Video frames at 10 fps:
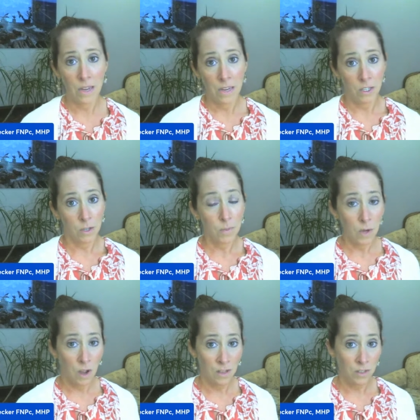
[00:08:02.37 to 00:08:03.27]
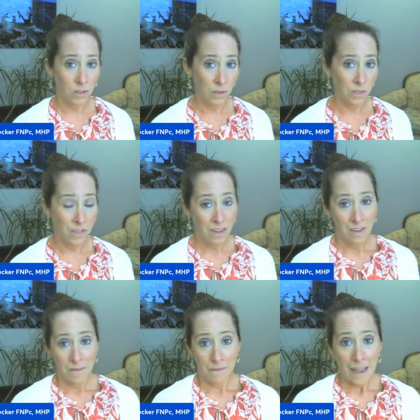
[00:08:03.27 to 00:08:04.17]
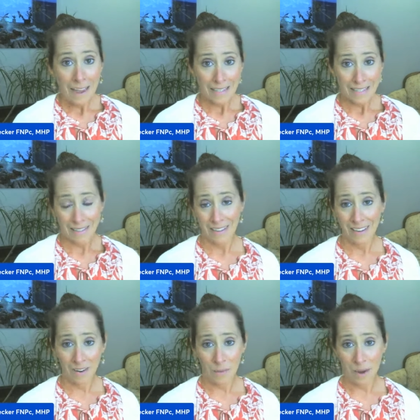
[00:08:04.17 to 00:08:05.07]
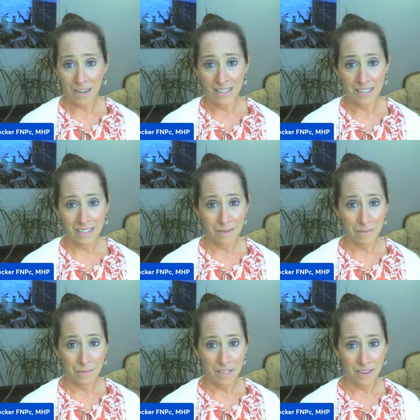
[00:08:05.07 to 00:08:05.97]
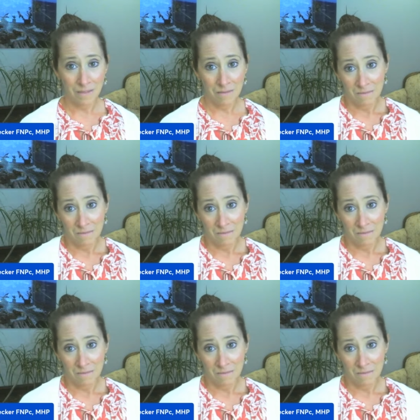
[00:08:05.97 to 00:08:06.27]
just because there's fat in our body doesn't mean that